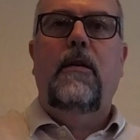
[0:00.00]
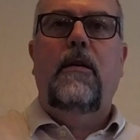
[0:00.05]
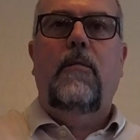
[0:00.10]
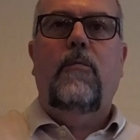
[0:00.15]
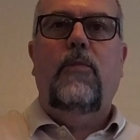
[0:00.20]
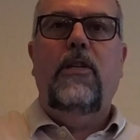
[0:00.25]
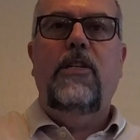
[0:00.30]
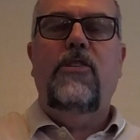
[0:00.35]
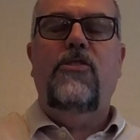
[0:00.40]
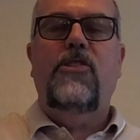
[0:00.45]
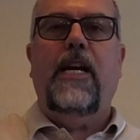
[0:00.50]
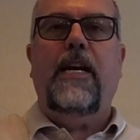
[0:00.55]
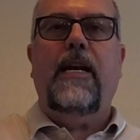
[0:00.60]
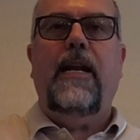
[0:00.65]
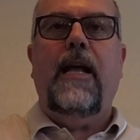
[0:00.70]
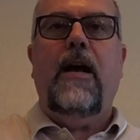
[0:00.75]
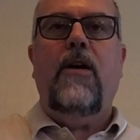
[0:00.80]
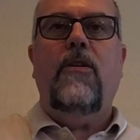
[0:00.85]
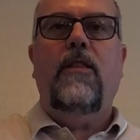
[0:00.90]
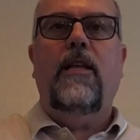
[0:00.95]
Please check it
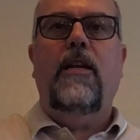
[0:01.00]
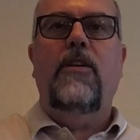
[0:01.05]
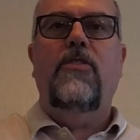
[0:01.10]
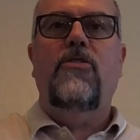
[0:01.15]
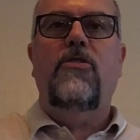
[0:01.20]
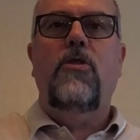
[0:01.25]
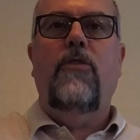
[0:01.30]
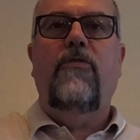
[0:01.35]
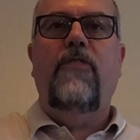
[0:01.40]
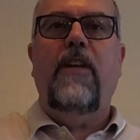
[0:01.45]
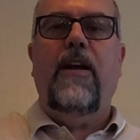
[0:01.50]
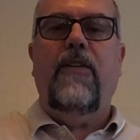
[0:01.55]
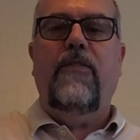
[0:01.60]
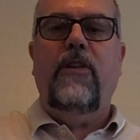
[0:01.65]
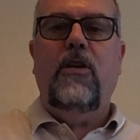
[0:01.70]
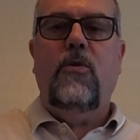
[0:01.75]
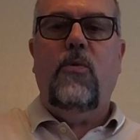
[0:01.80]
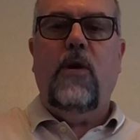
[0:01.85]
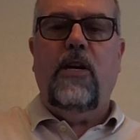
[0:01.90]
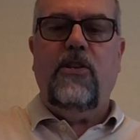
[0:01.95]
out and let us know if you have any
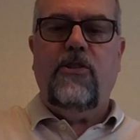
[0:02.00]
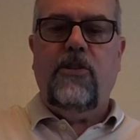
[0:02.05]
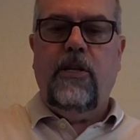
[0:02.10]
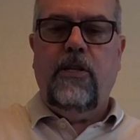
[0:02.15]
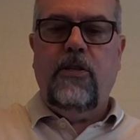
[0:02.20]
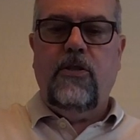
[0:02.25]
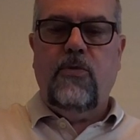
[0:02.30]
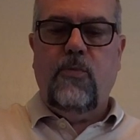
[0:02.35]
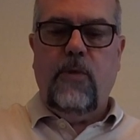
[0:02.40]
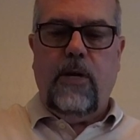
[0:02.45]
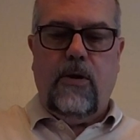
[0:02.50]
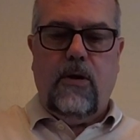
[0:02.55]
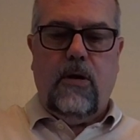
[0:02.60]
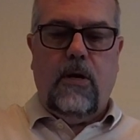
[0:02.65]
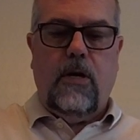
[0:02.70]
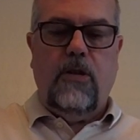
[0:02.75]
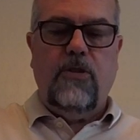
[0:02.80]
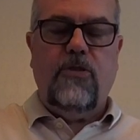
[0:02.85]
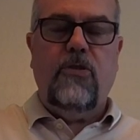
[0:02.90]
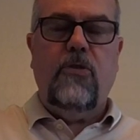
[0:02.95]
questions. We are
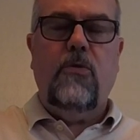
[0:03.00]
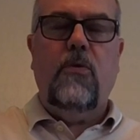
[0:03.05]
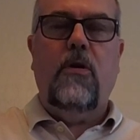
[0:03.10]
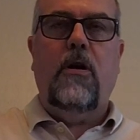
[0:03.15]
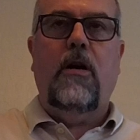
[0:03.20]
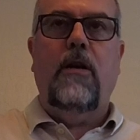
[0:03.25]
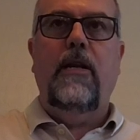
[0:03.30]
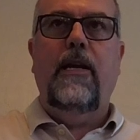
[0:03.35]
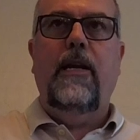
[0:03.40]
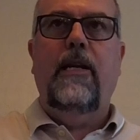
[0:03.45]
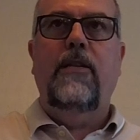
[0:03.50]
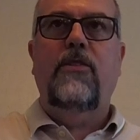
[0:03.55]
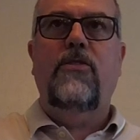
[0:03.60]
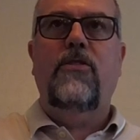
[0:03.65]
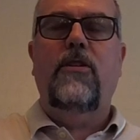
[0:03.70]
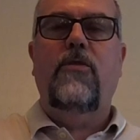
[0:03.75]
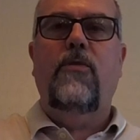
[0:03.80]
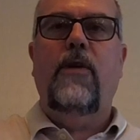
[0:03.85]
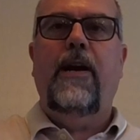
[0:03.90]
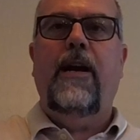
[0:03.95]
also on
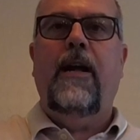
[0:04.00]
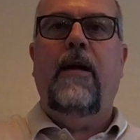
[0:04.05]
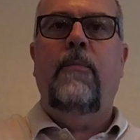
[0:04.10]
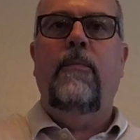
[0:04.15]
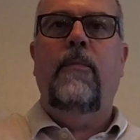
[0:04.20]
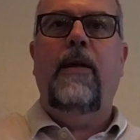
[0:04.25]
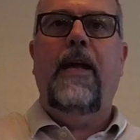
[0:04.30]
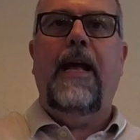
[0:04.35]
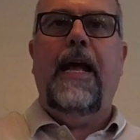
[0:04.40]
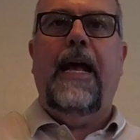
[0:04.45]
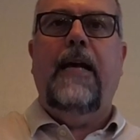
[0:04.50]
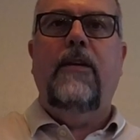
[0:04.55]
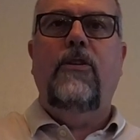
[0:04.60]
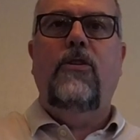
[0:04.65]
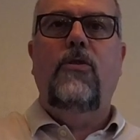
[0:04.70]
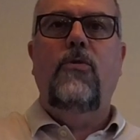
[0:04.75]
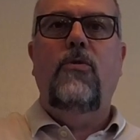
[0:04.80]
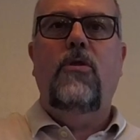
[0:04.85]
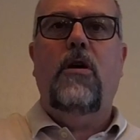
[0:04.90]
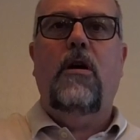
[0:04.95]
Instagram at
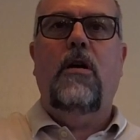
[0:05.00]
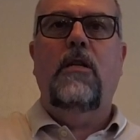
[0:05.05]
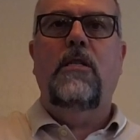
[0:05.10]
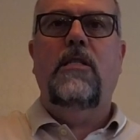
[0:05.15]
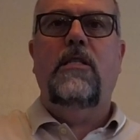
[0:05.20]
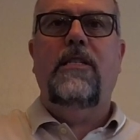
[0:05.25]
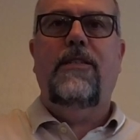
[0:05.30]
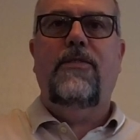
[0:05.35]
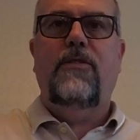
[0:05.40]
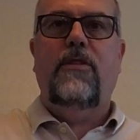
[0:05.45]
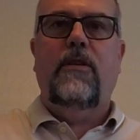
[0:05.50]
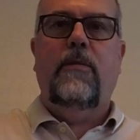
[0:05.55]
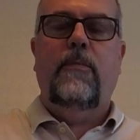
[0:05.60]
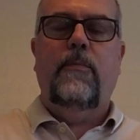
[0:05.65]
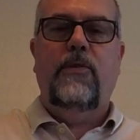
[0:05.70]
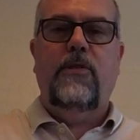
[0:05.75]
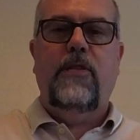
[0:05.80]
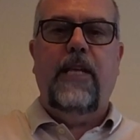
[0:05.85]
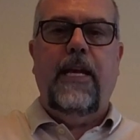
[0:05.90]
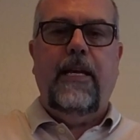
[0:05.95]
Yukon
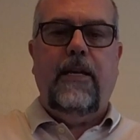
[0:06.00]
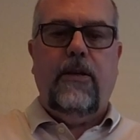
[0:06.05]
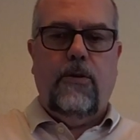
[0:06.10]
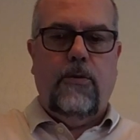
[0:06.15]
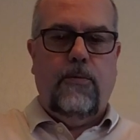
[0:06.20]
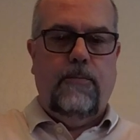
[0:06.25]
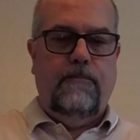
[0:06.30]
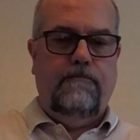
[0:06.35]
Systems. Thank you.